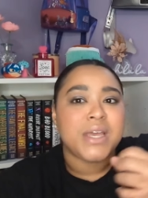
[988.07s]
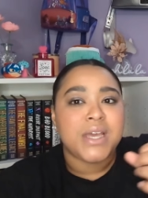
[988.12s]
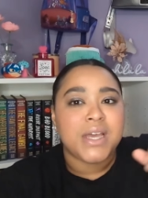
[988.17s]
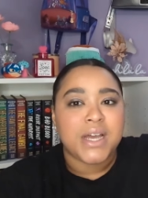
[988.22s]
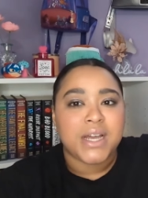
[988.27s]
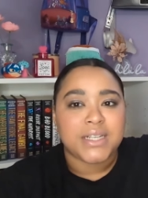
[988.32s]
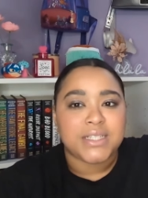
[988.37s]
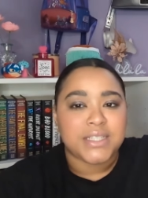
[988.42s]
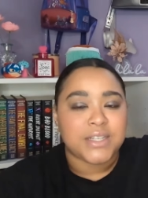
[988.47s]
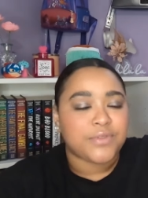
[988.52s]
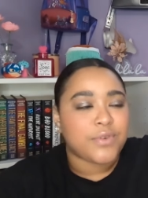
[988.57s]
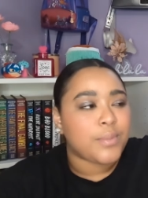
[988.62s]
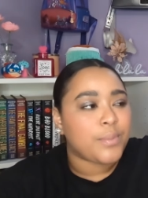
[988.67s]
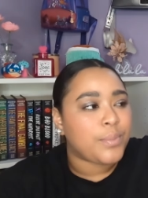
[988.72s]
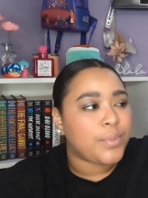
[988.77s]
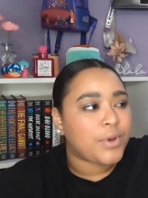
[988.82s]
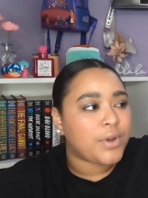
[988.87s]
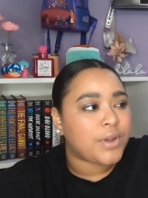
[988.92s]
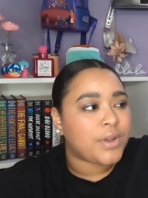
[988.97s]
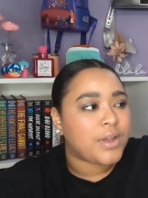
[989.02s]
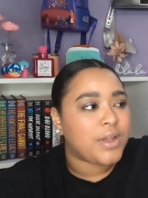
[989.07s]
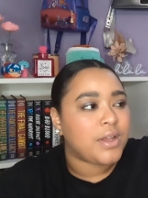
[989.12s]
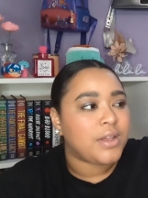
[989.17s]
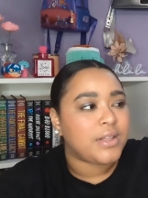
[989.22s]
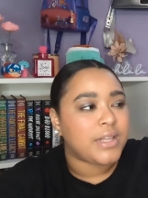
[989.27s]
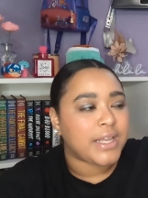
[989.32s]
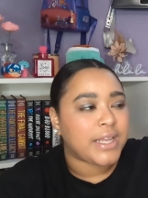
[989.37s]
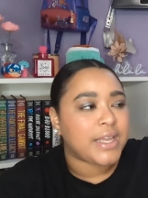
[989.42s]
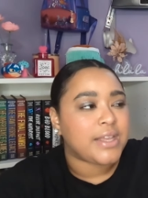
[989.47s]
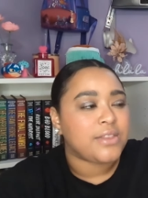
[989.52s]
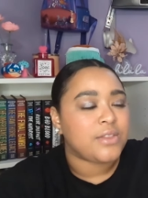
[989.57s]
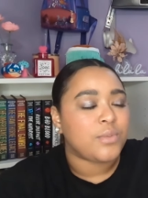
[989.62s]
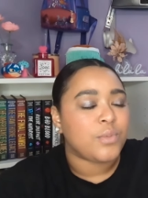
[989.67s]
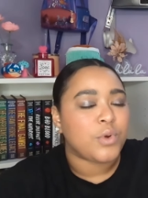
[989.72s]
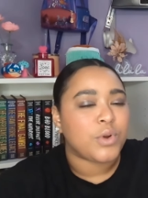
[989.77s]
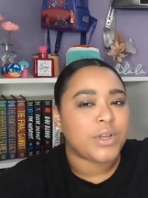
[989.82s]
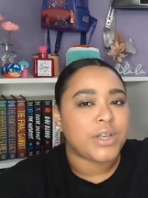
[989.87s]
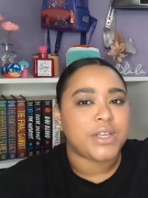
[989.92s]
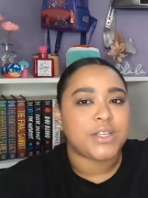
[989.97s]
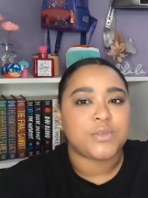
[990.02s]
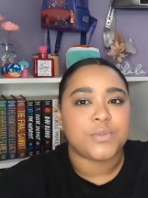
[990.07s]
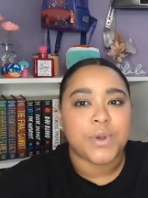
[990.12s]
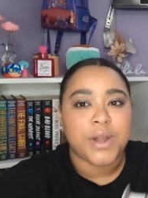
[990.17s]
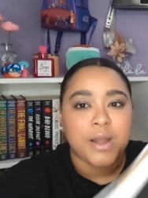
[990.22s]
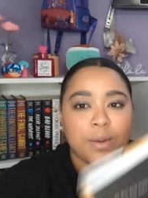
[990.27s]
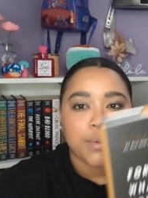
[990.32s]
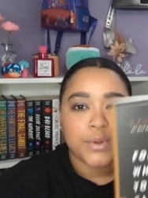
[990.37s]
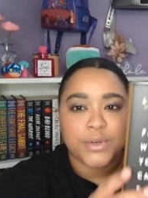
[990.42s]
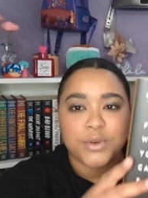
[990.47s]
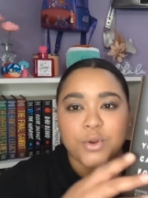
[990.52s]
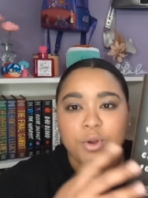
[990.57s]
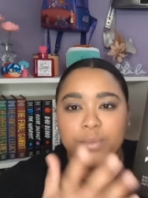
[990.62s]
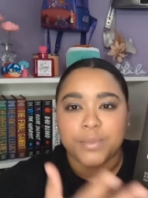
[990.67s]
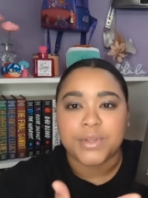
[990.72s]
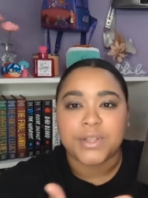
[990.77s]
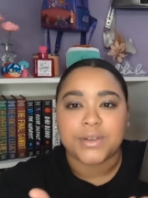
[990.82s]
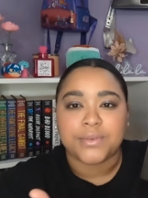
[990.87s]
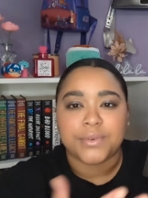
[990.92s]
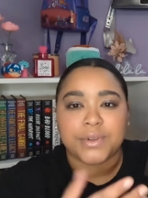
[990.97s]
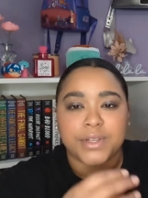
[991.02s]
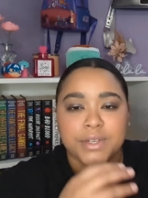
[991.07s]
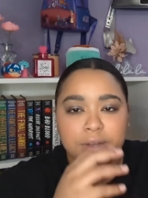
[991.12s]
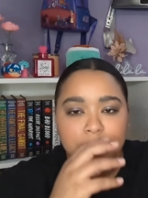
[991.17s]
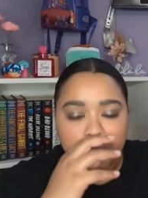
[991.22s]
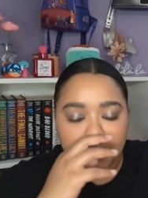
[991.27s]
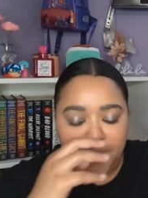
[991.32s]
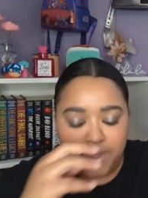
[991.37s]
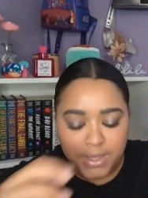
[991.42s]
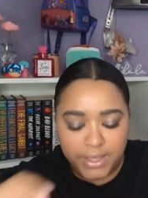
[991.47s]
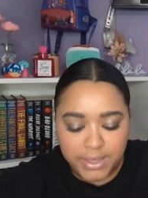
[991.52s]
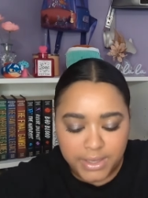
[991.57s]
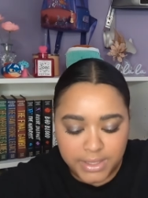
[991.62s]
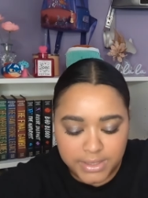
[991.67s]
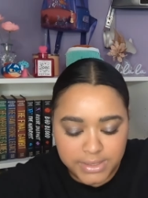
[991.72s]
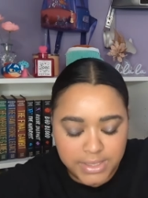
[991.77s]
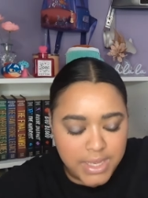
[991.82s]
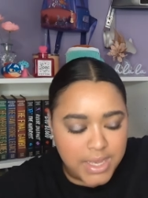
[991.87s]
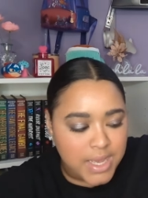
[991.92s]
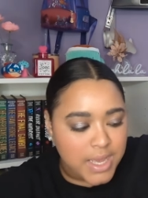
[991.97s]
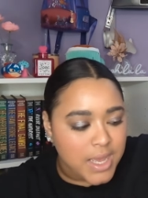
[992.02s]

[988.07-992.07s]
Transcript: a different book like in the mornings where I would normally read a book like this.